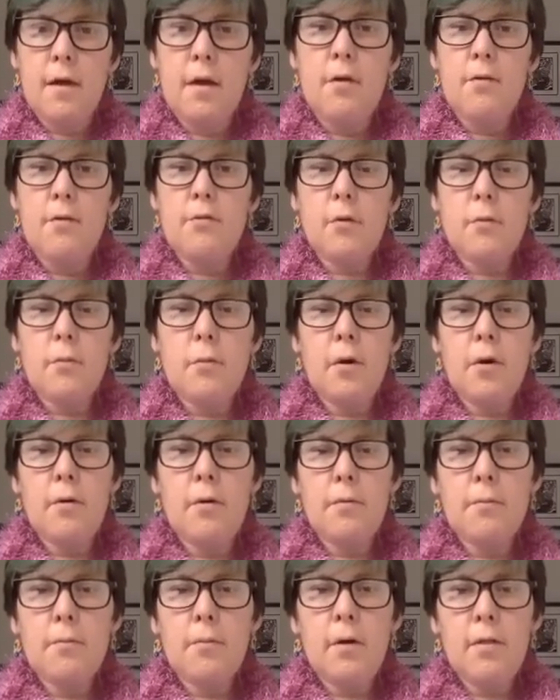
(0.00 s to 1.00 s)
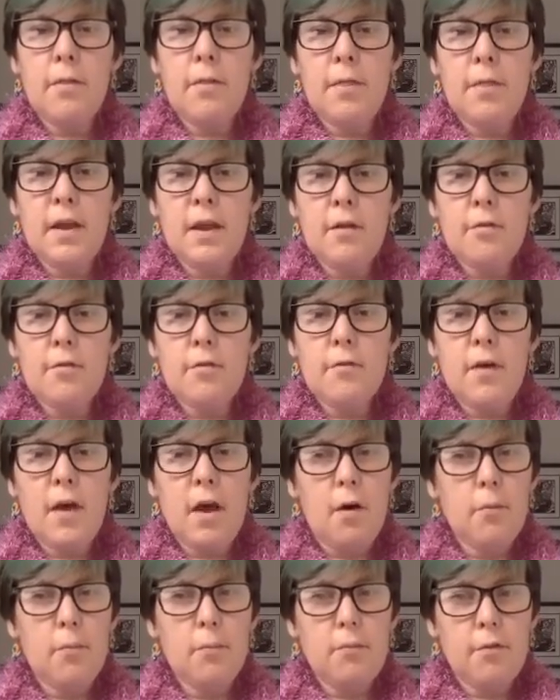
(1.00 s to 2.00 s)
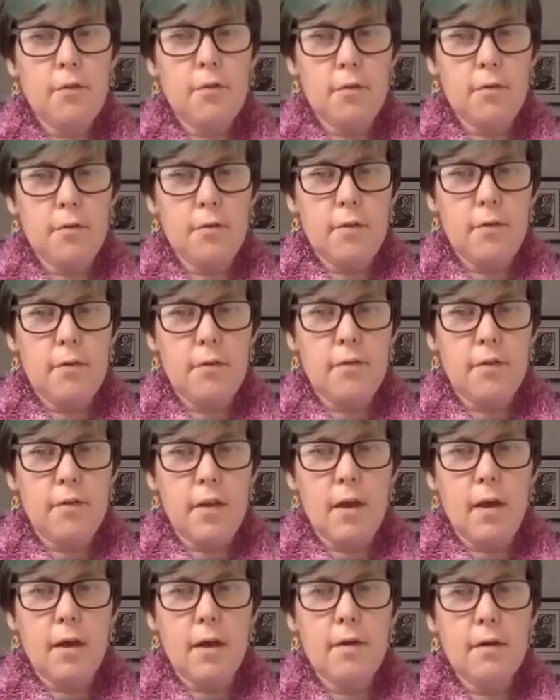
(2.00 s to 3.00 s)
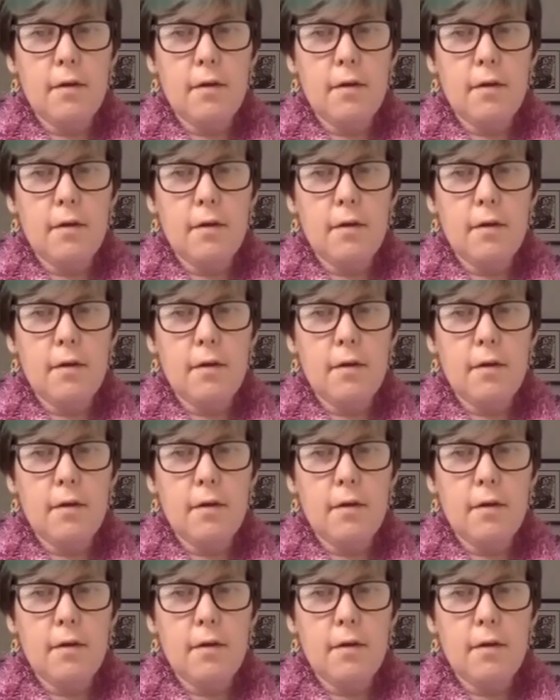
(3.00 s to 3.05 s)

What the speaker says: So what things have helped you this year?